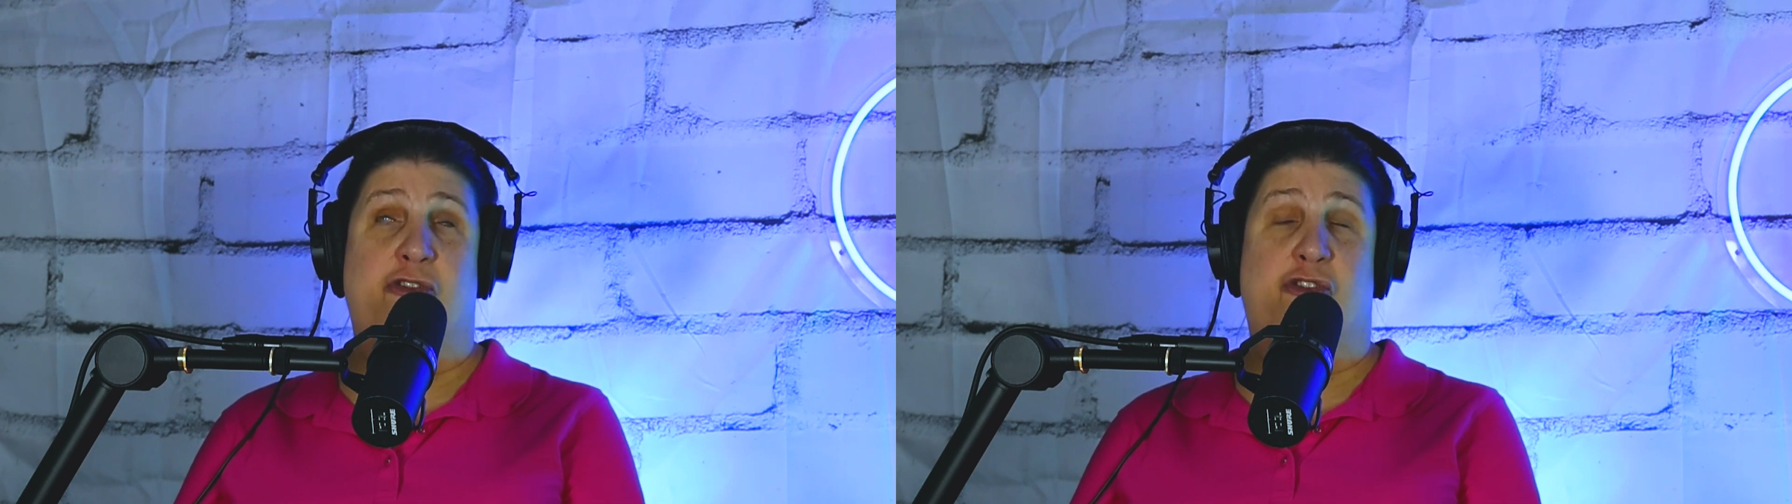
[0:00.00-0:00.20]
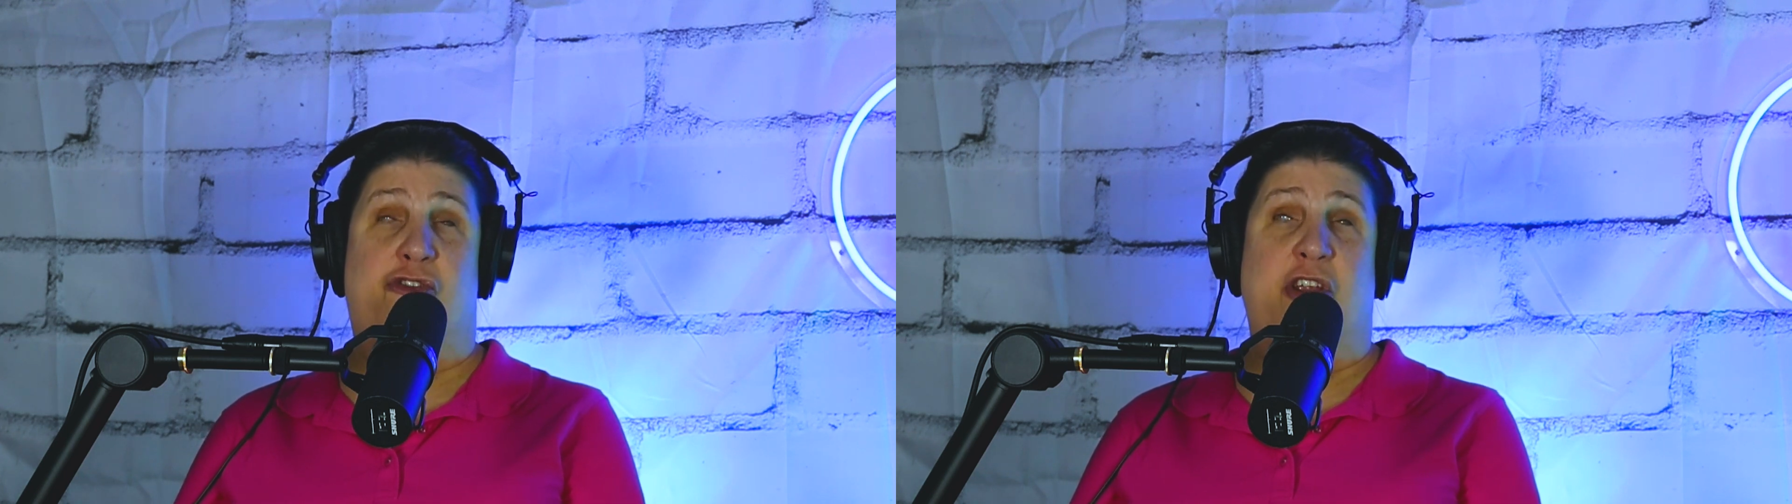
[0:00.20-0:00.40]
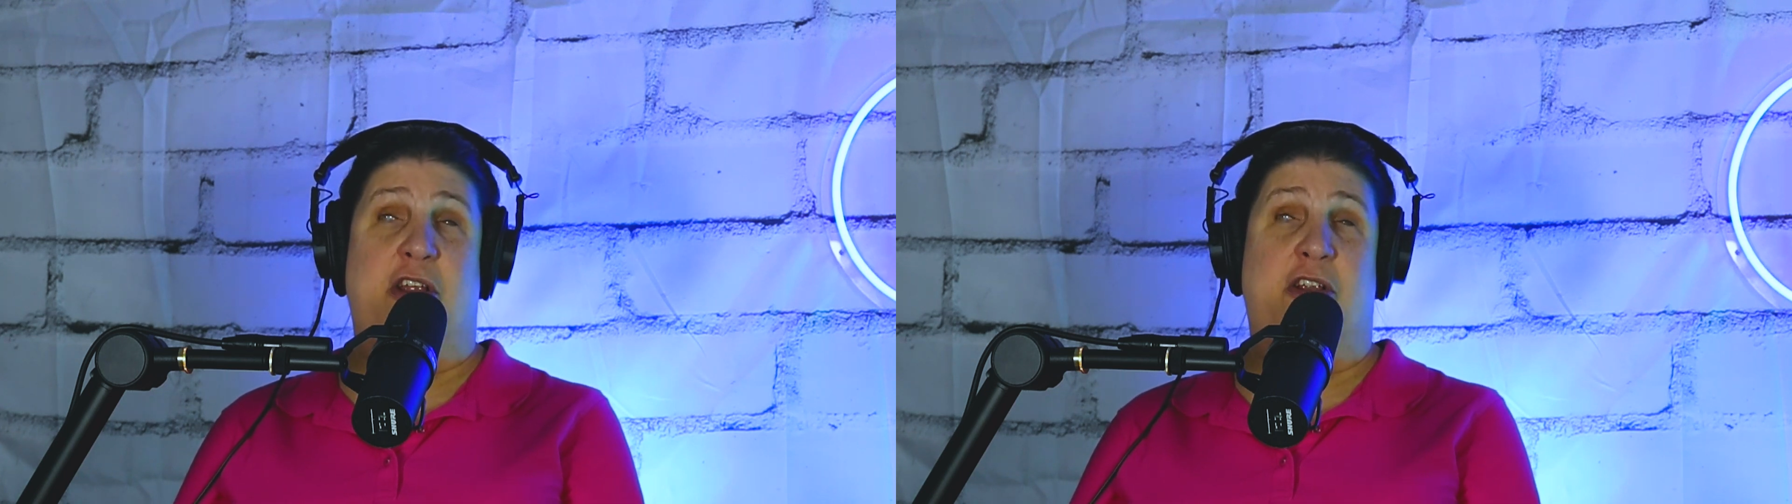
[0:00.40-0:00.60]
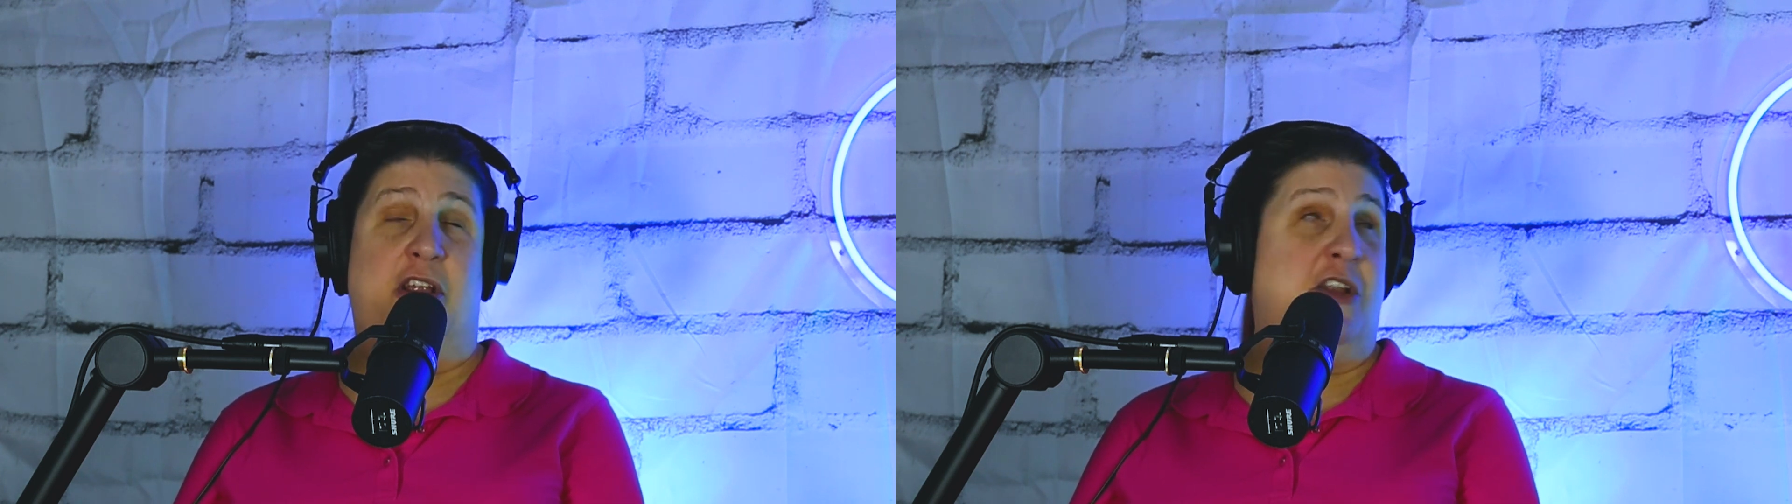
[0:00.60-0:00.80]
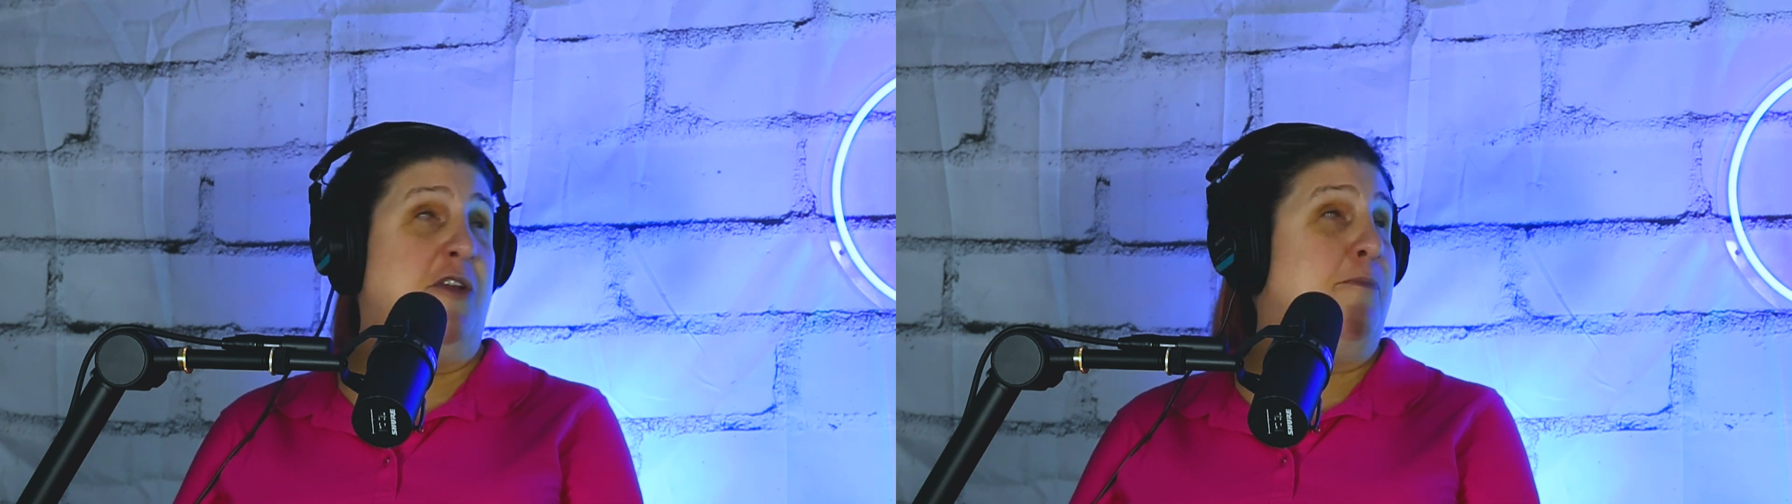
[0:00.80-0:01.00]
just
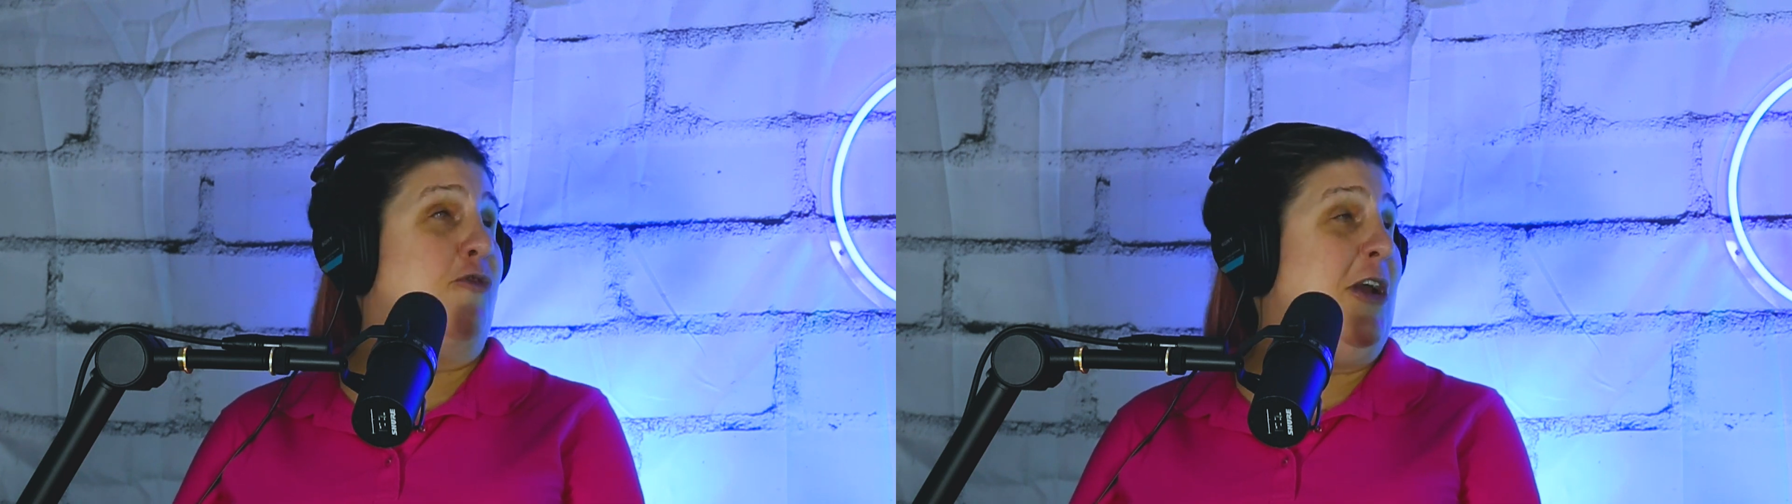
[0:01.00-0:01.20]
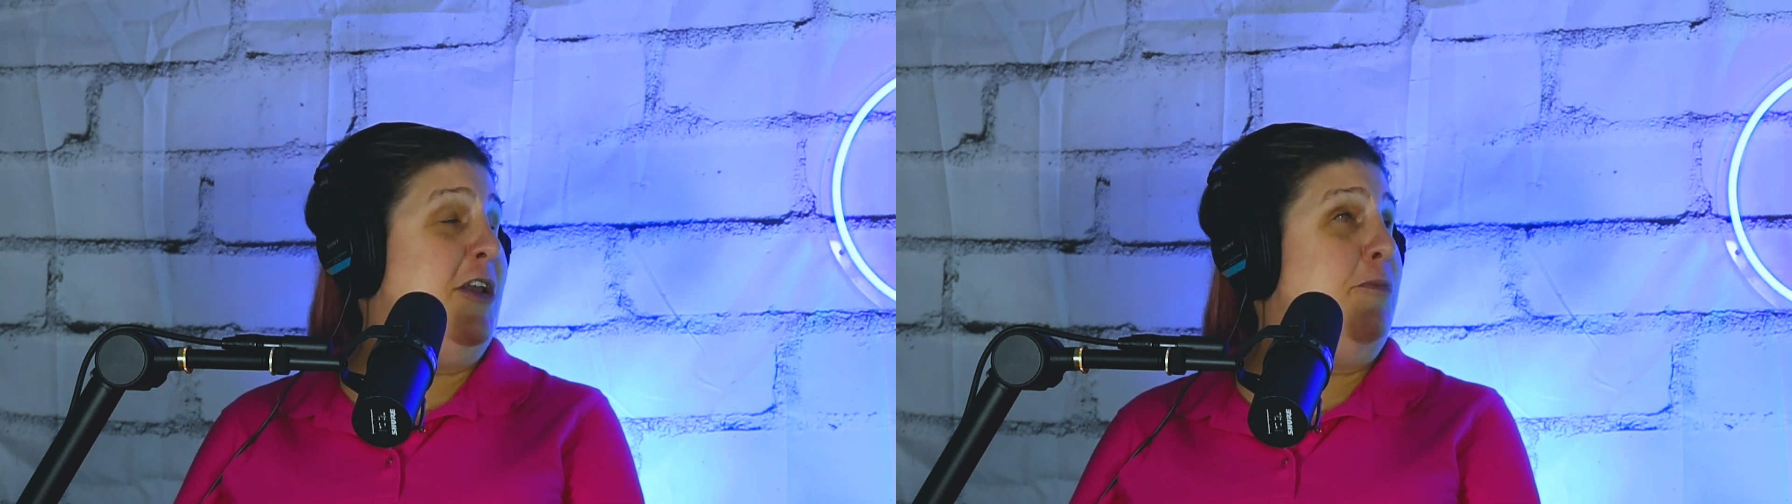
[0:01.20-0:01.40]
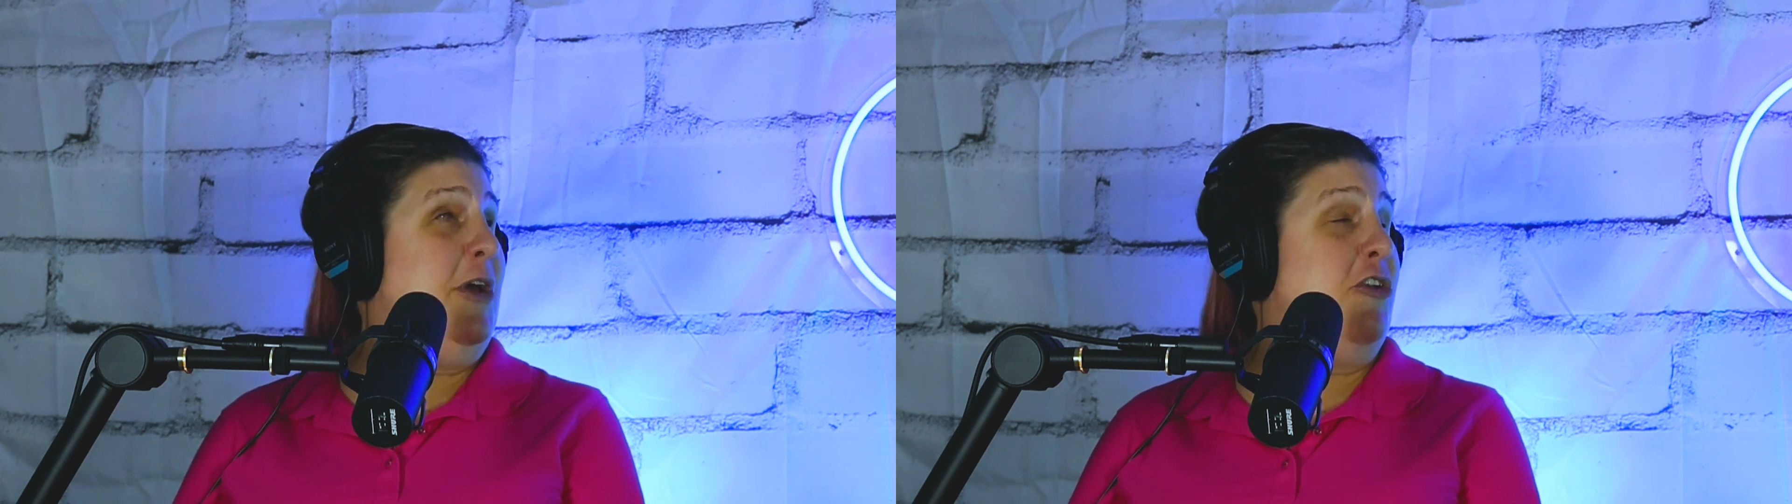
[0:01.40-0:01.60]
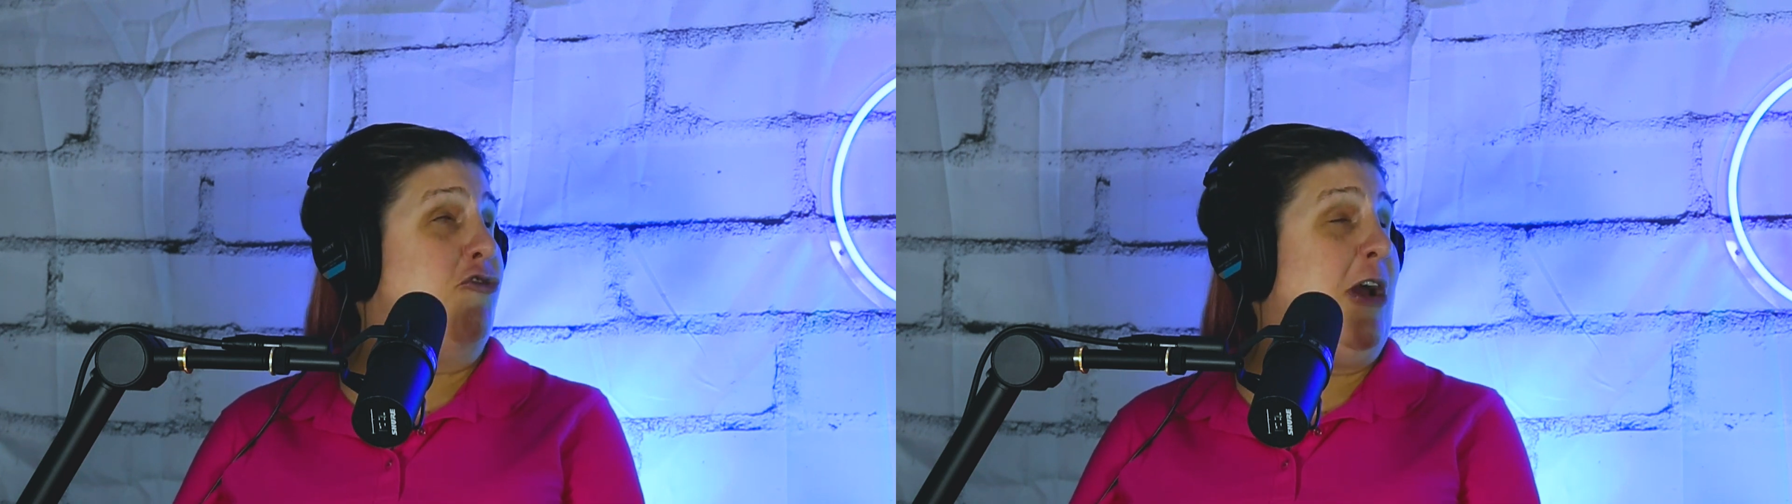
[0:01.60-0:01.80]
independent